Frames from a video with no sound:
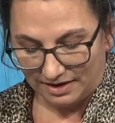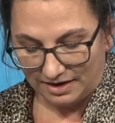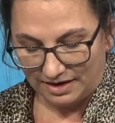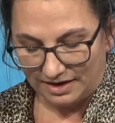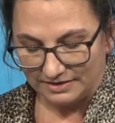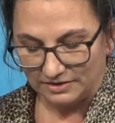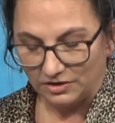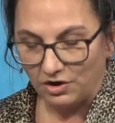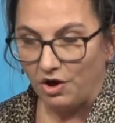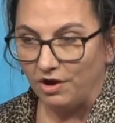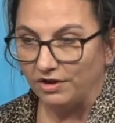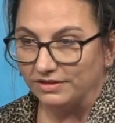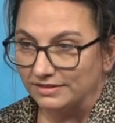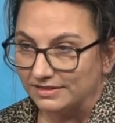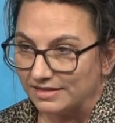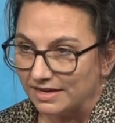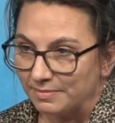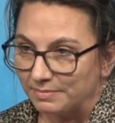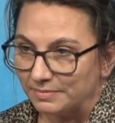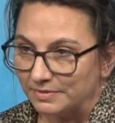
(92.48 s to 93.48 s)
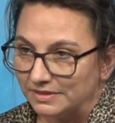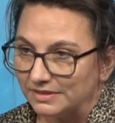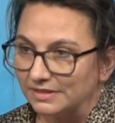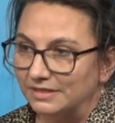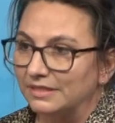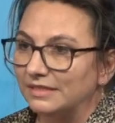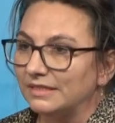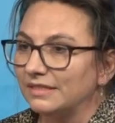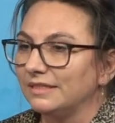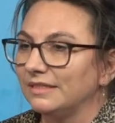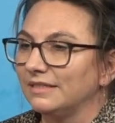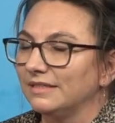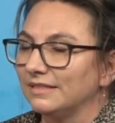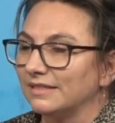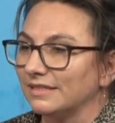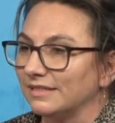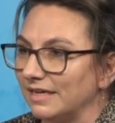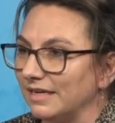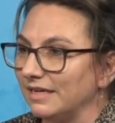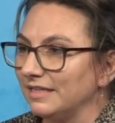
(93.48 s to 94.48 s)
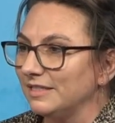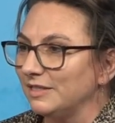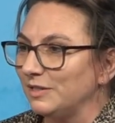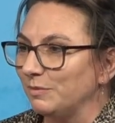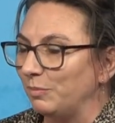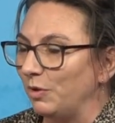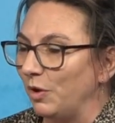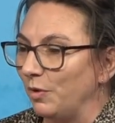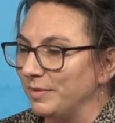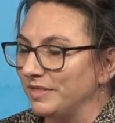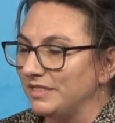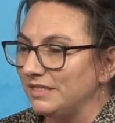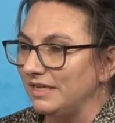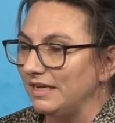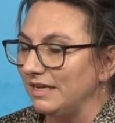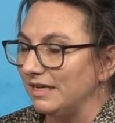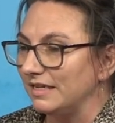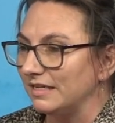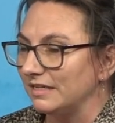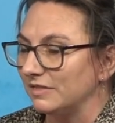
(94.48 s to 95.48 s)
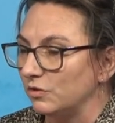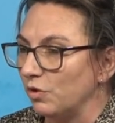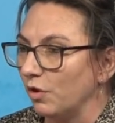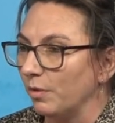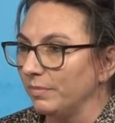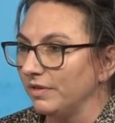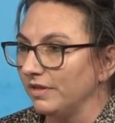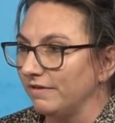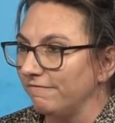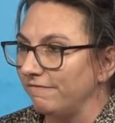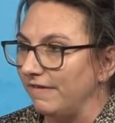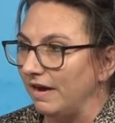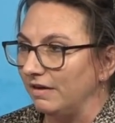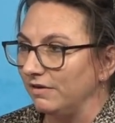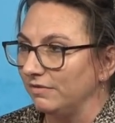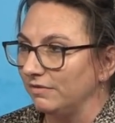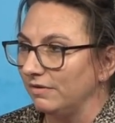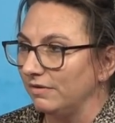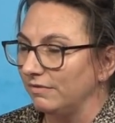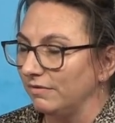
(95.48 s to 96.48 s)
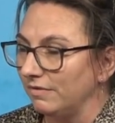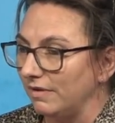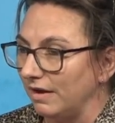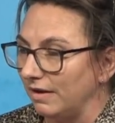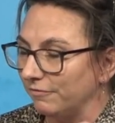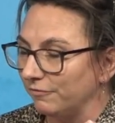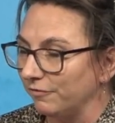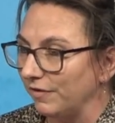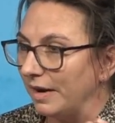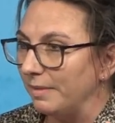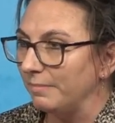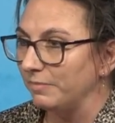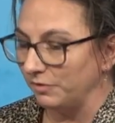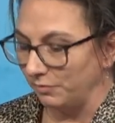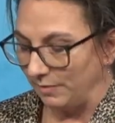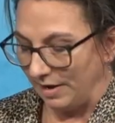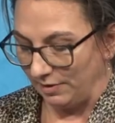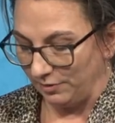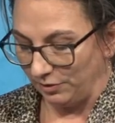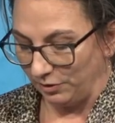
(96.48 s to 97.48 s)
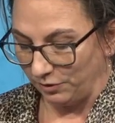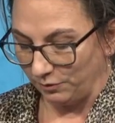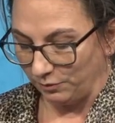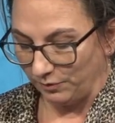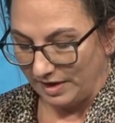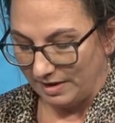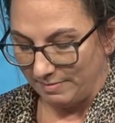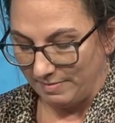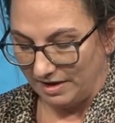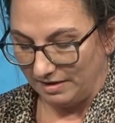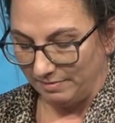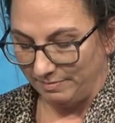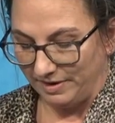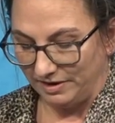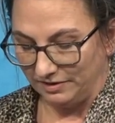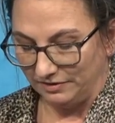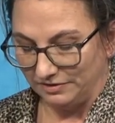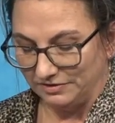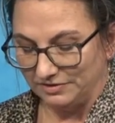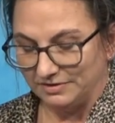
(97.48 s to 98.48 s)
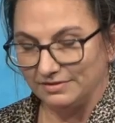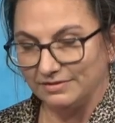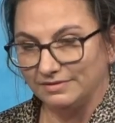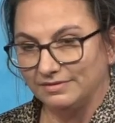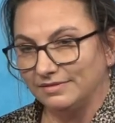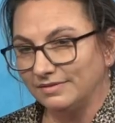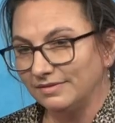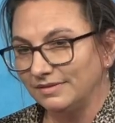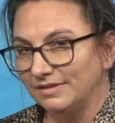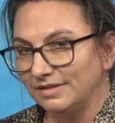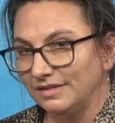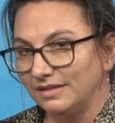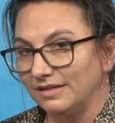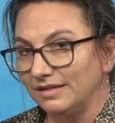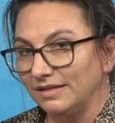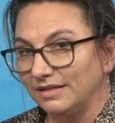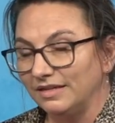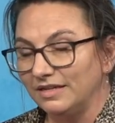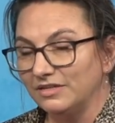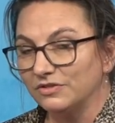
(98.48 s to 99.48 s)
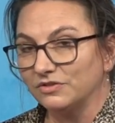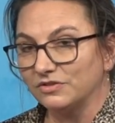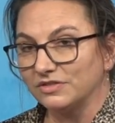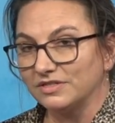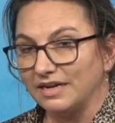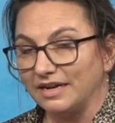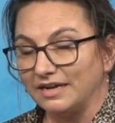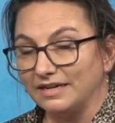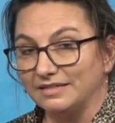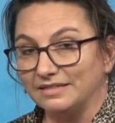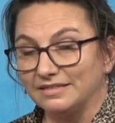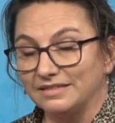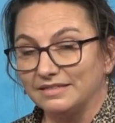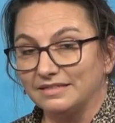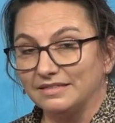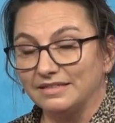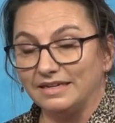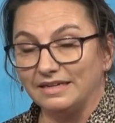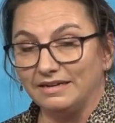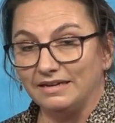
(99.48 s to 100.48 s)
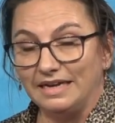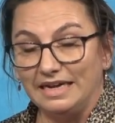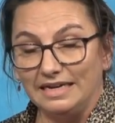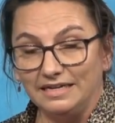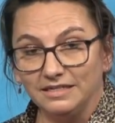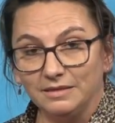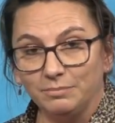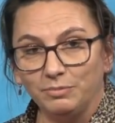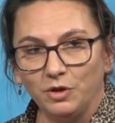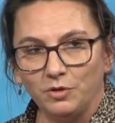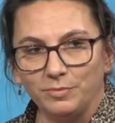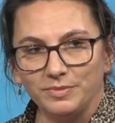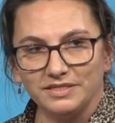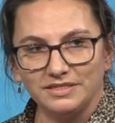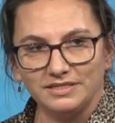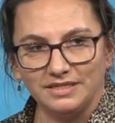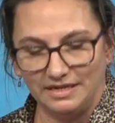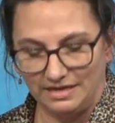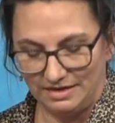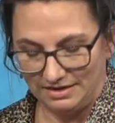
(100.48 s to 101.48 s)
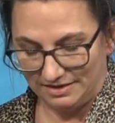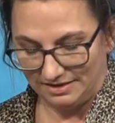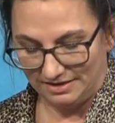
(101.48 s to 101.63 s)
As a concept, science diplomacy is normally framed around three main pillars. These are science in diplomacy,